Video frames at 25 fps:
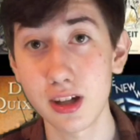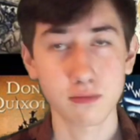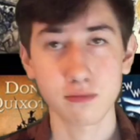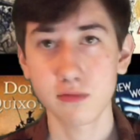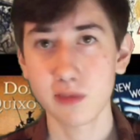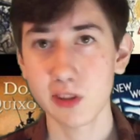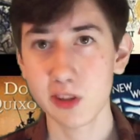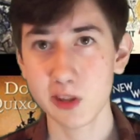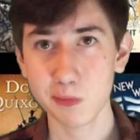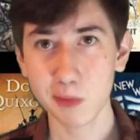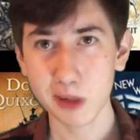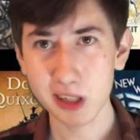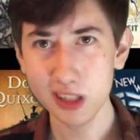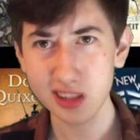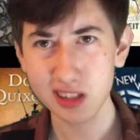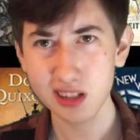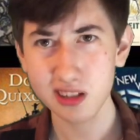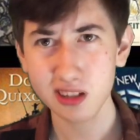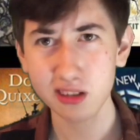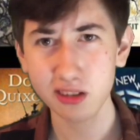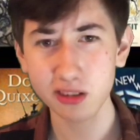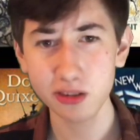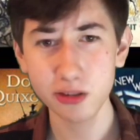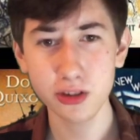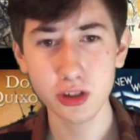Despite the
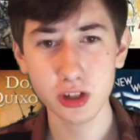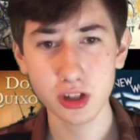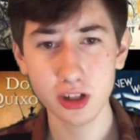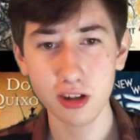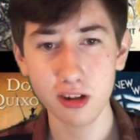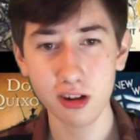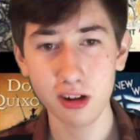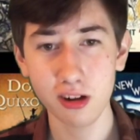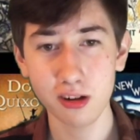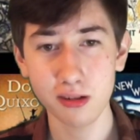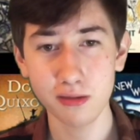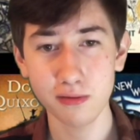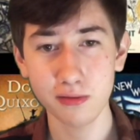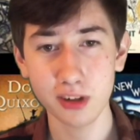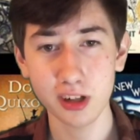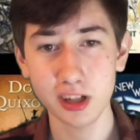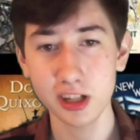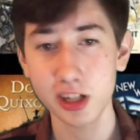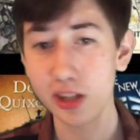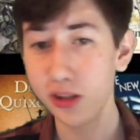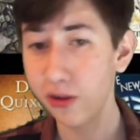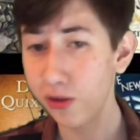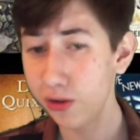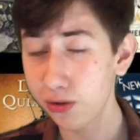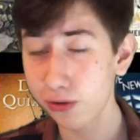inclusion of a
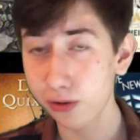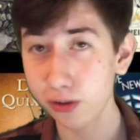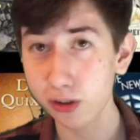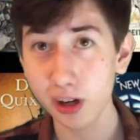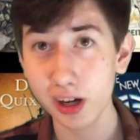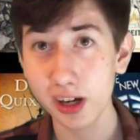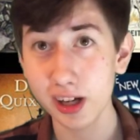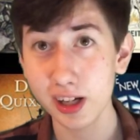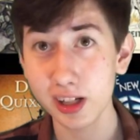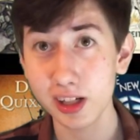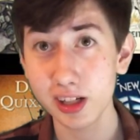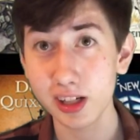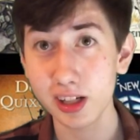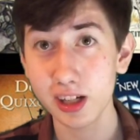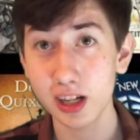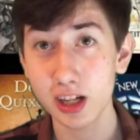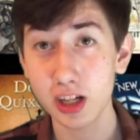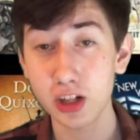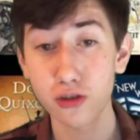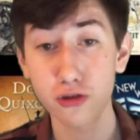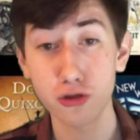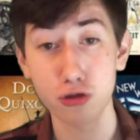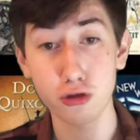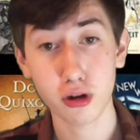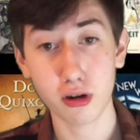huge variety
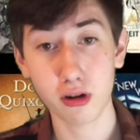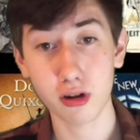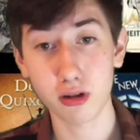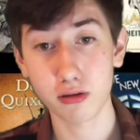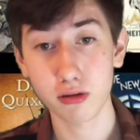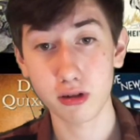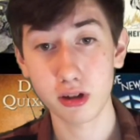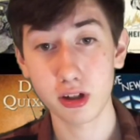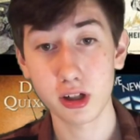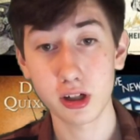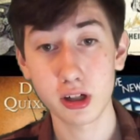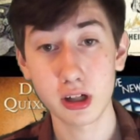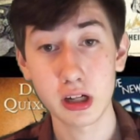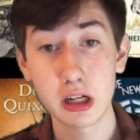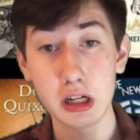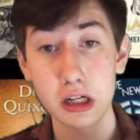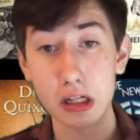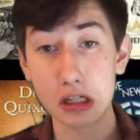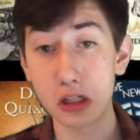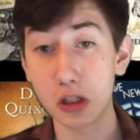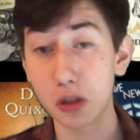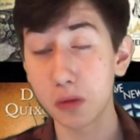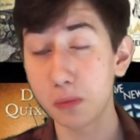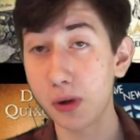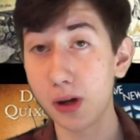in genre,
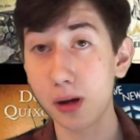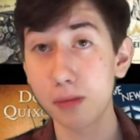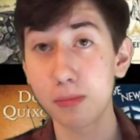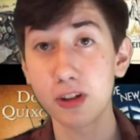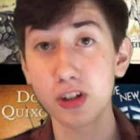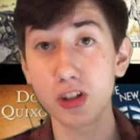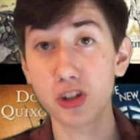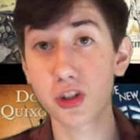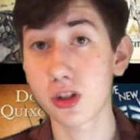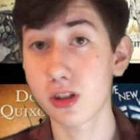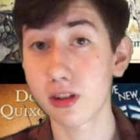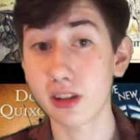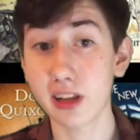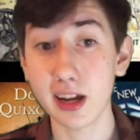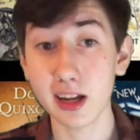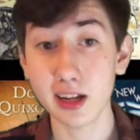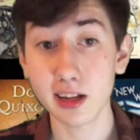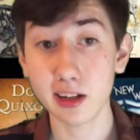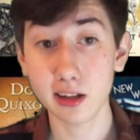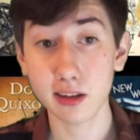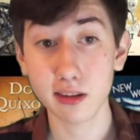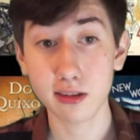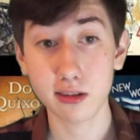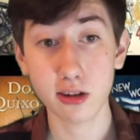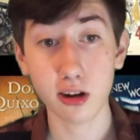year published,
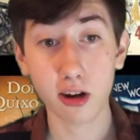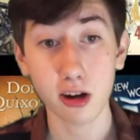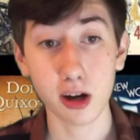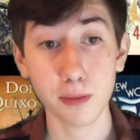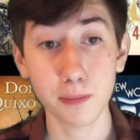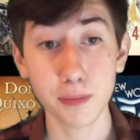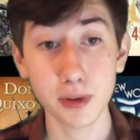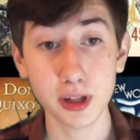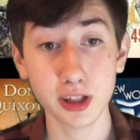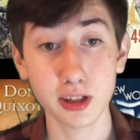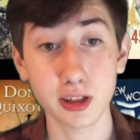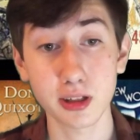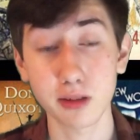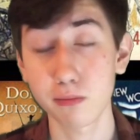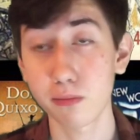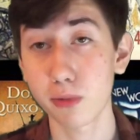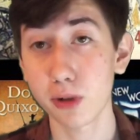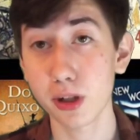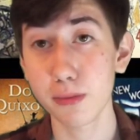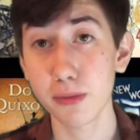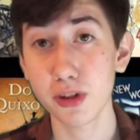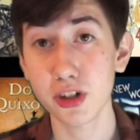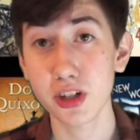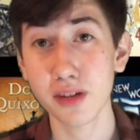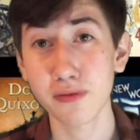length, topic, and pretty
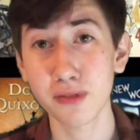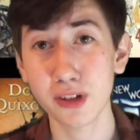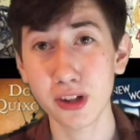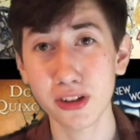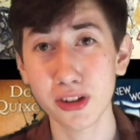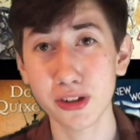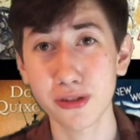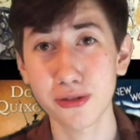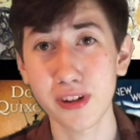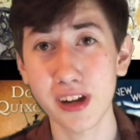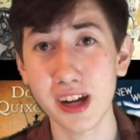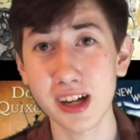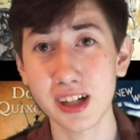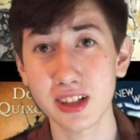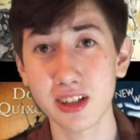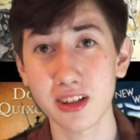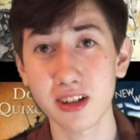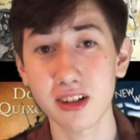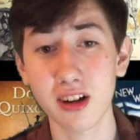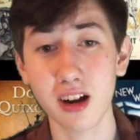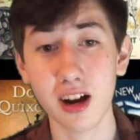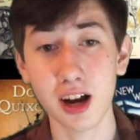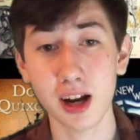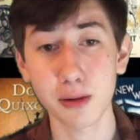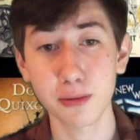much every other
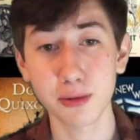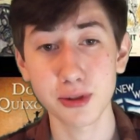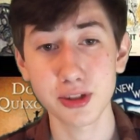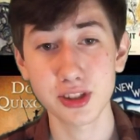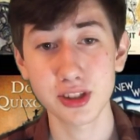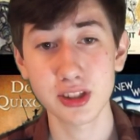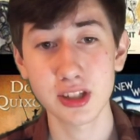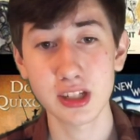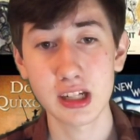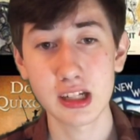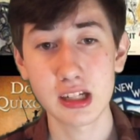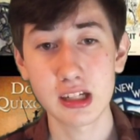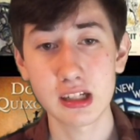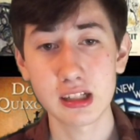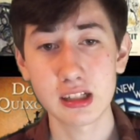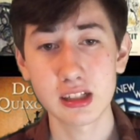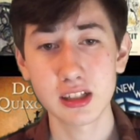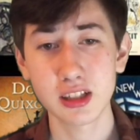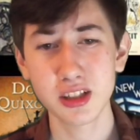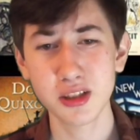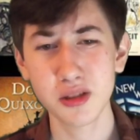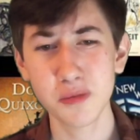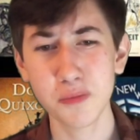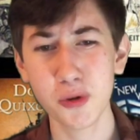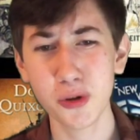factor, I was
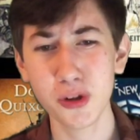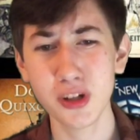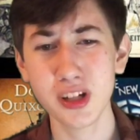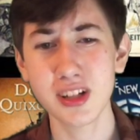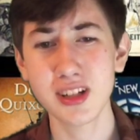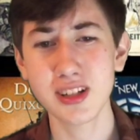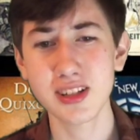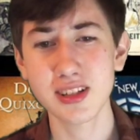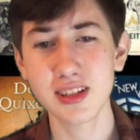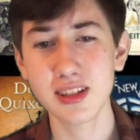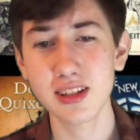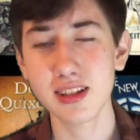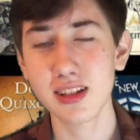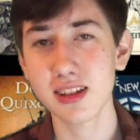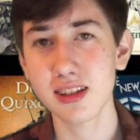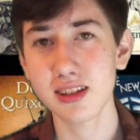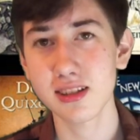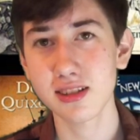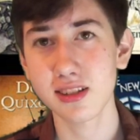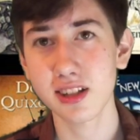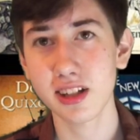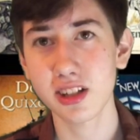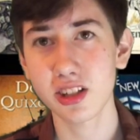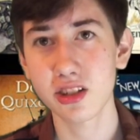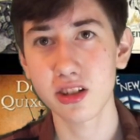disappointed to see that the
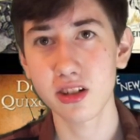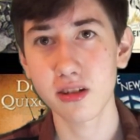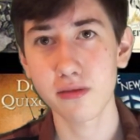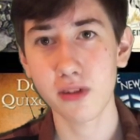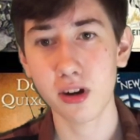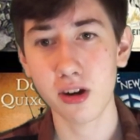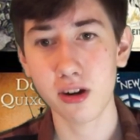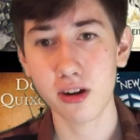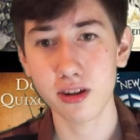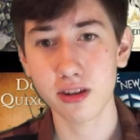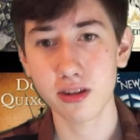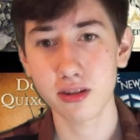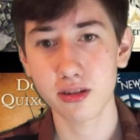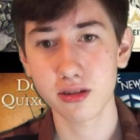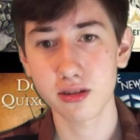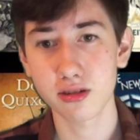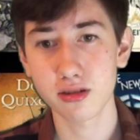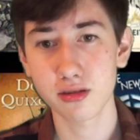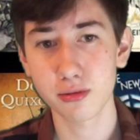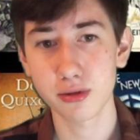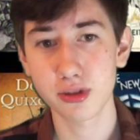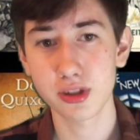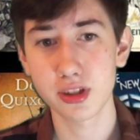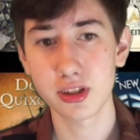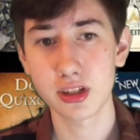selection of authors
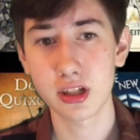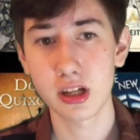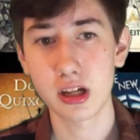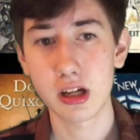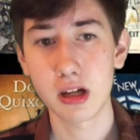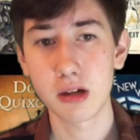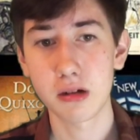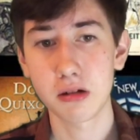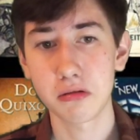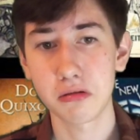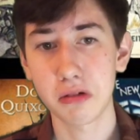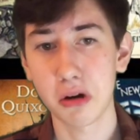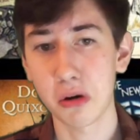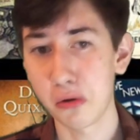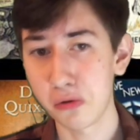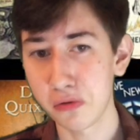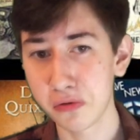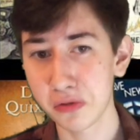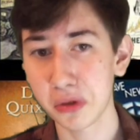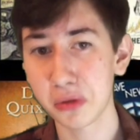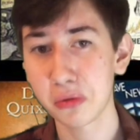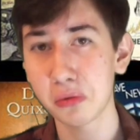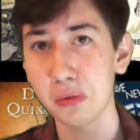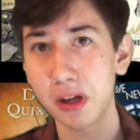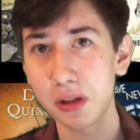was
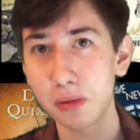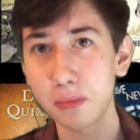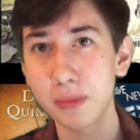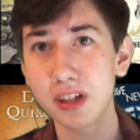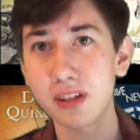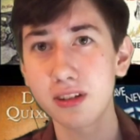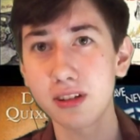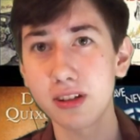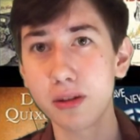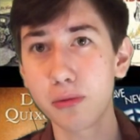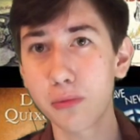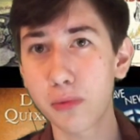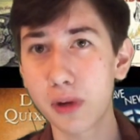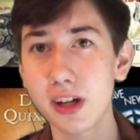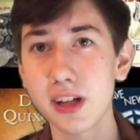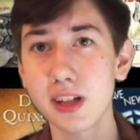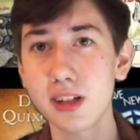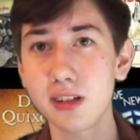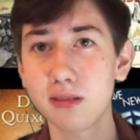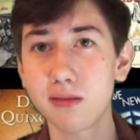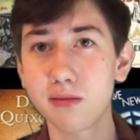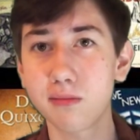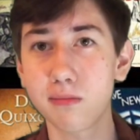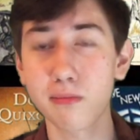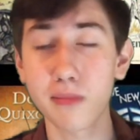overwhelmingly
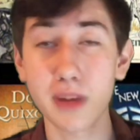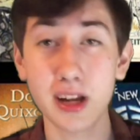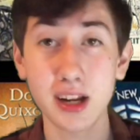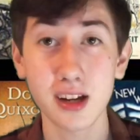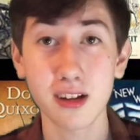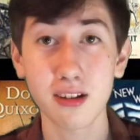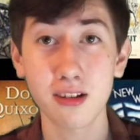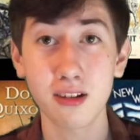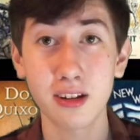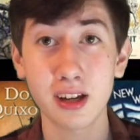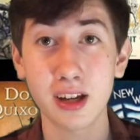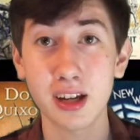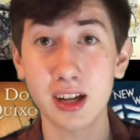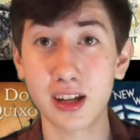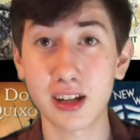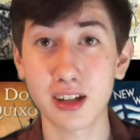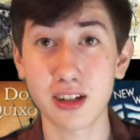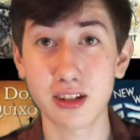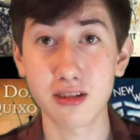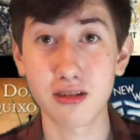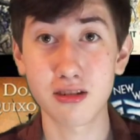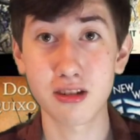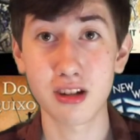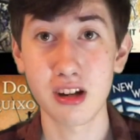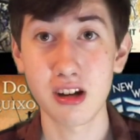white, male,
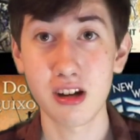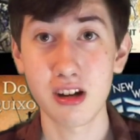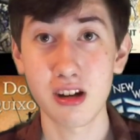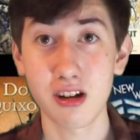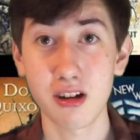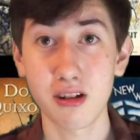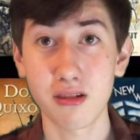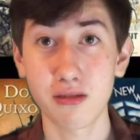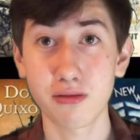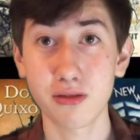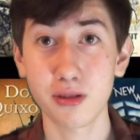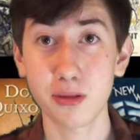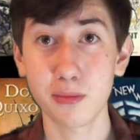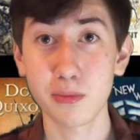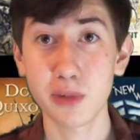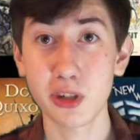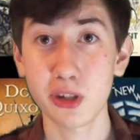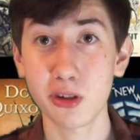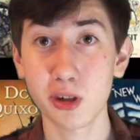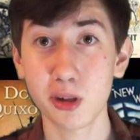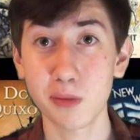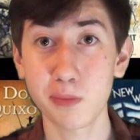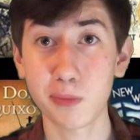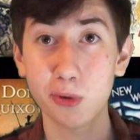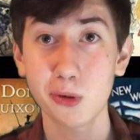and from
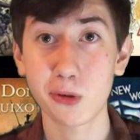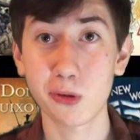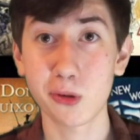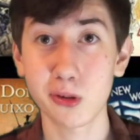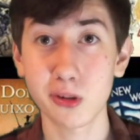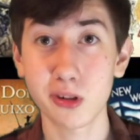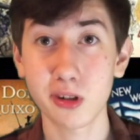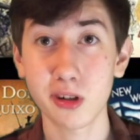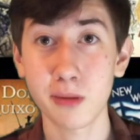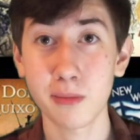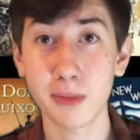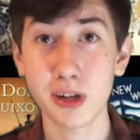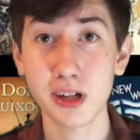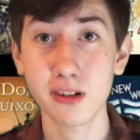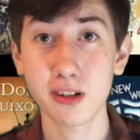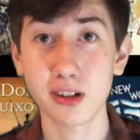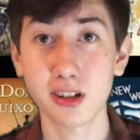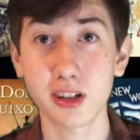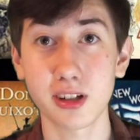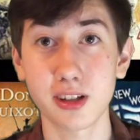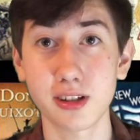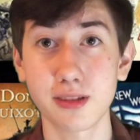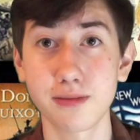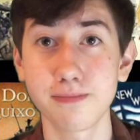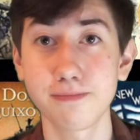Europe or
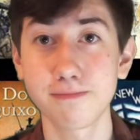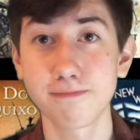America.